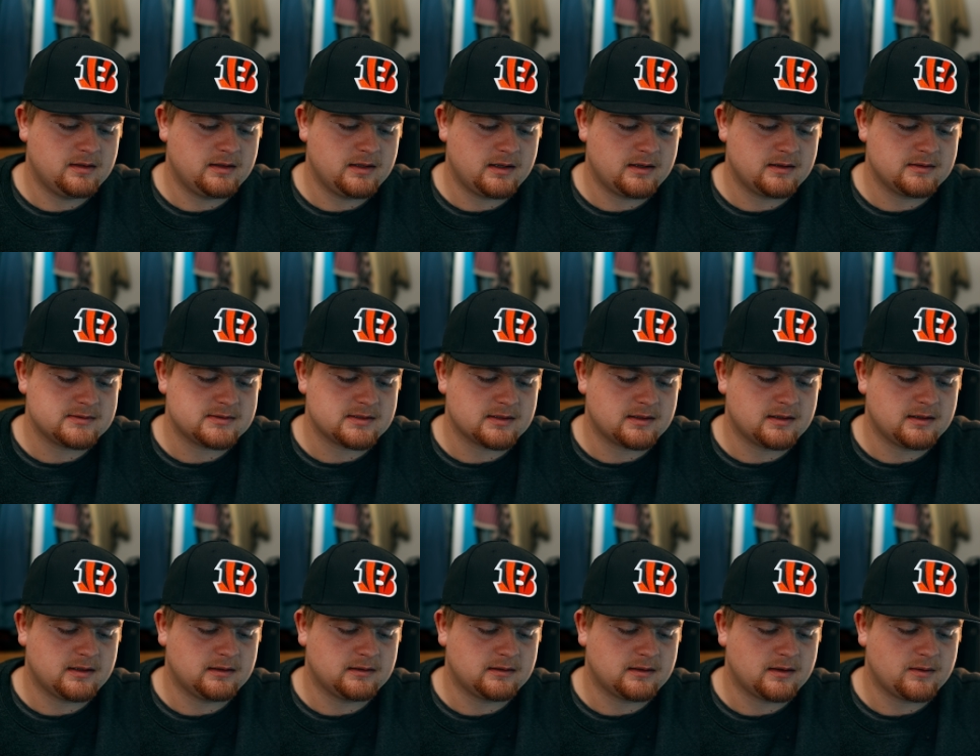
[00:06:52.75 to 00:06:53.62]
there's the
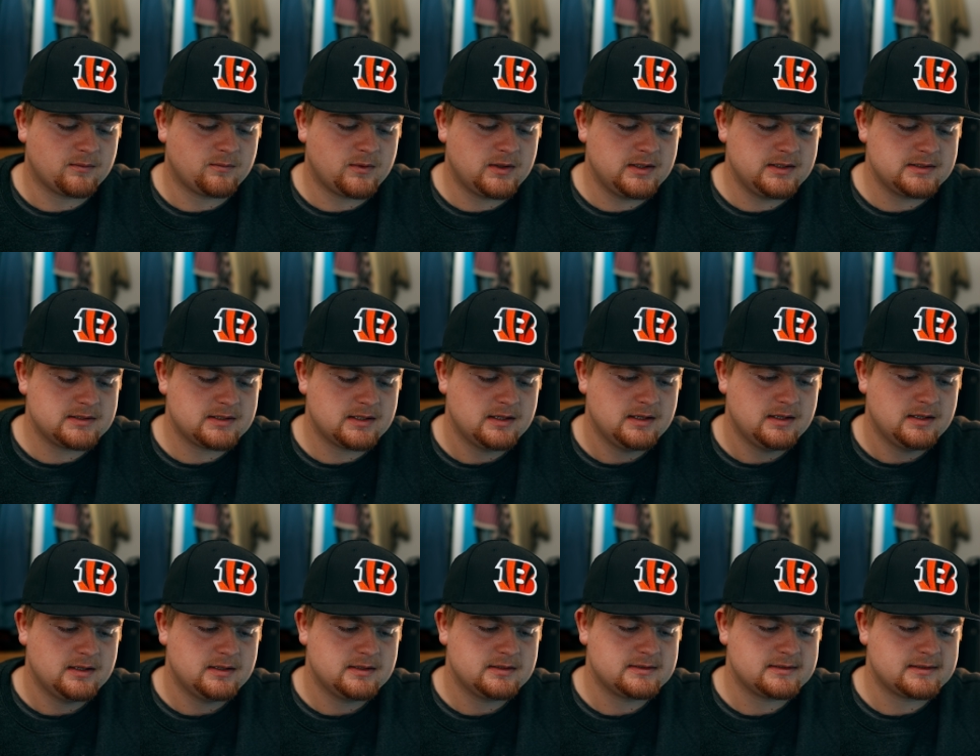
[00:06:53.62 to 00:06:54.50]
color I want.
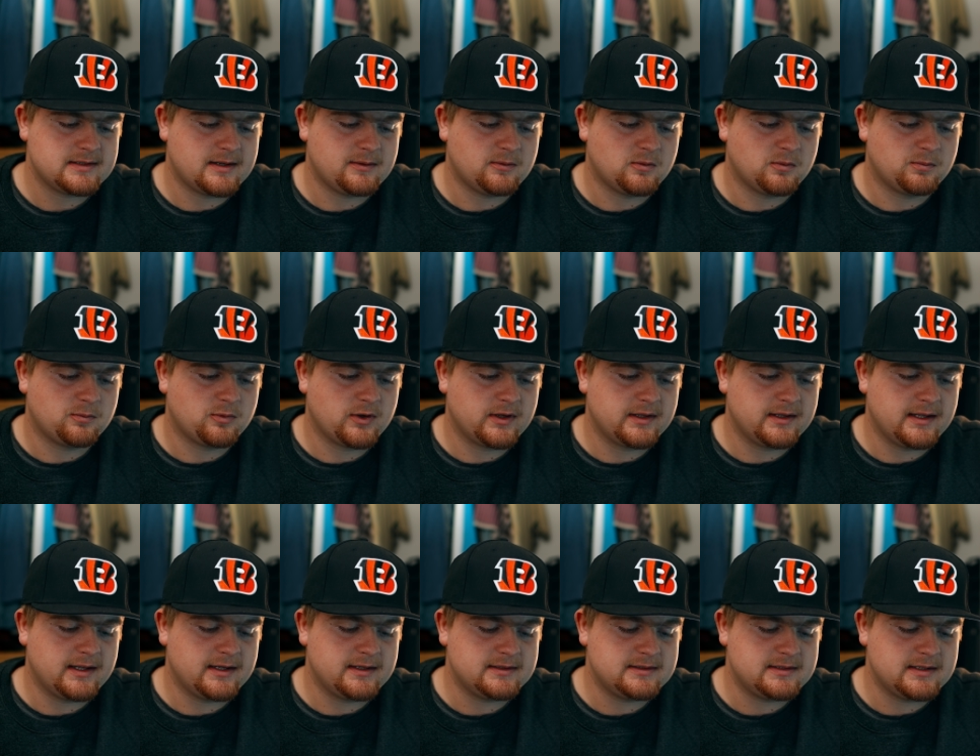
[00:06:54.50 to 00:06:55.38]
Now we'll bring
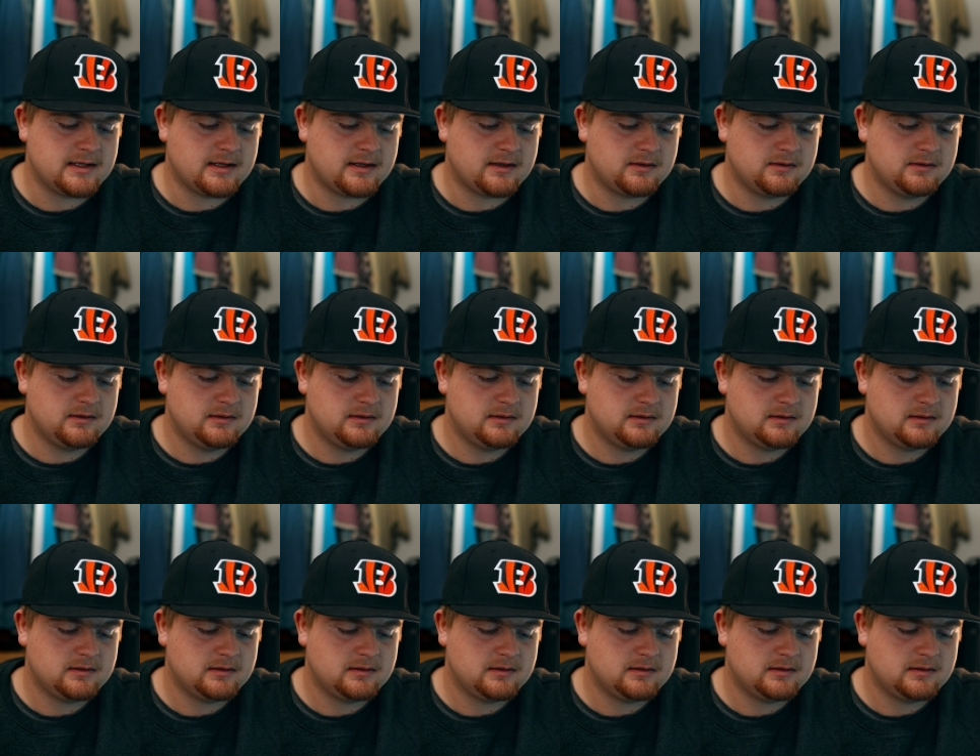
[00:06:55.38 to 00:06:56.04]
that down.